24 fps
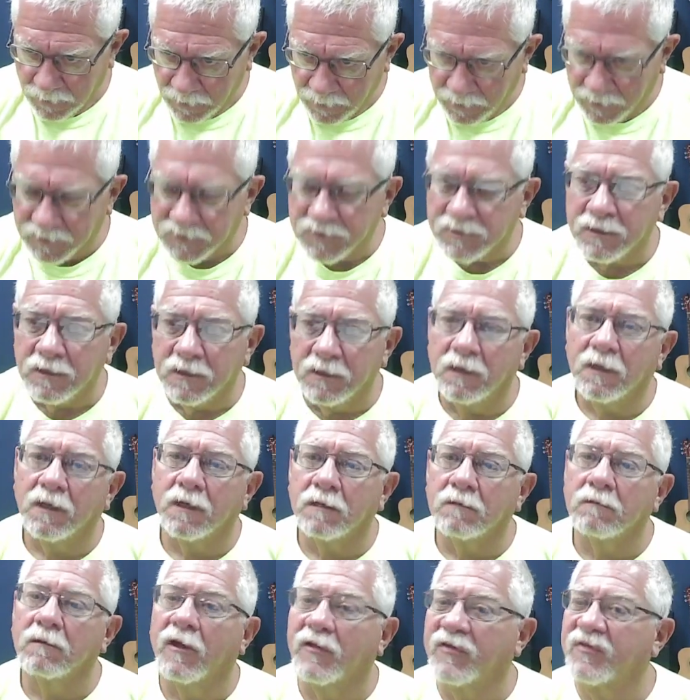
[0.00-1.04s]
incident
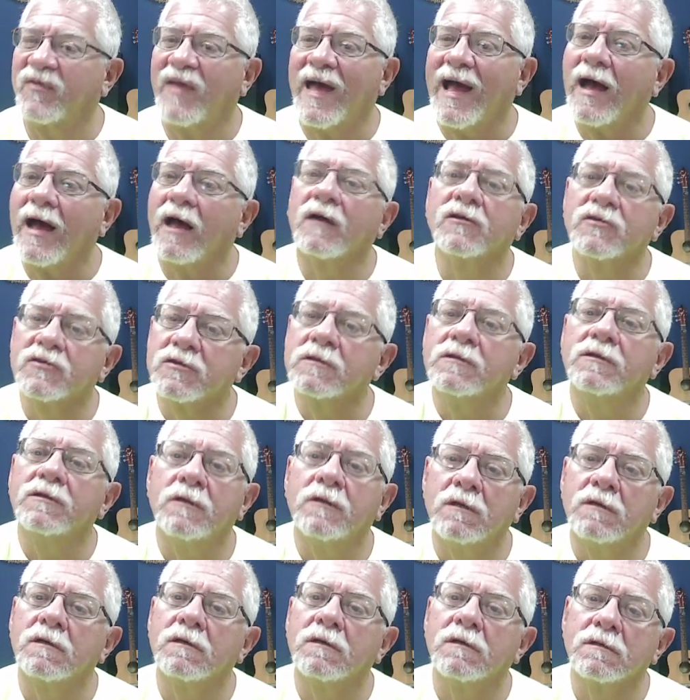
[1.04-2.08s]
a thousand
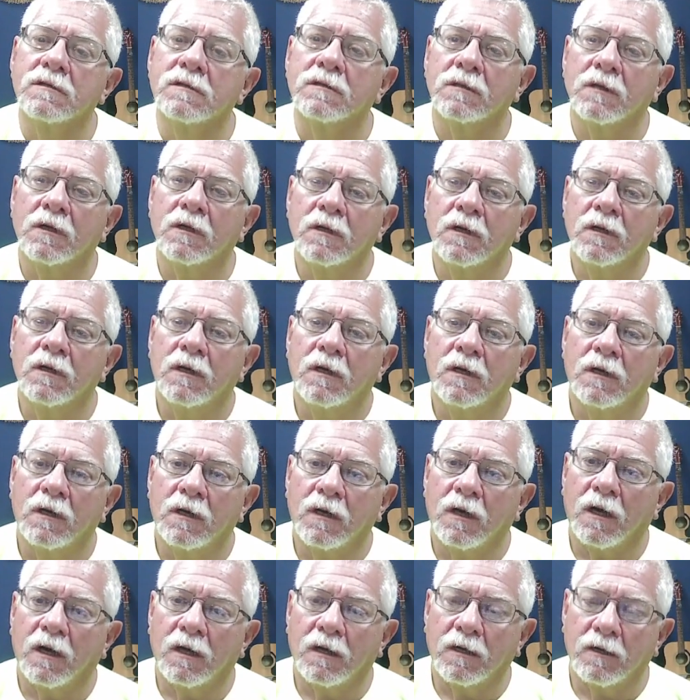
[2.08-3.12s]
years
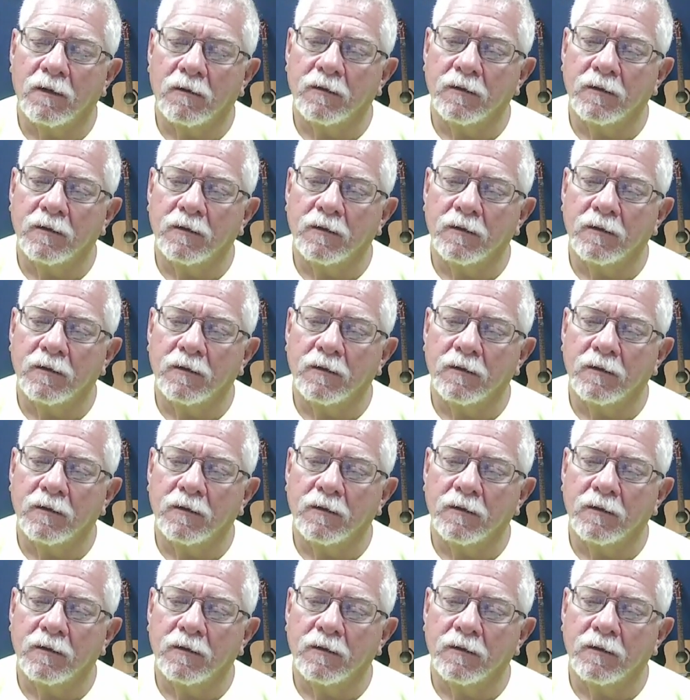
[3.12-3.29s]
uh,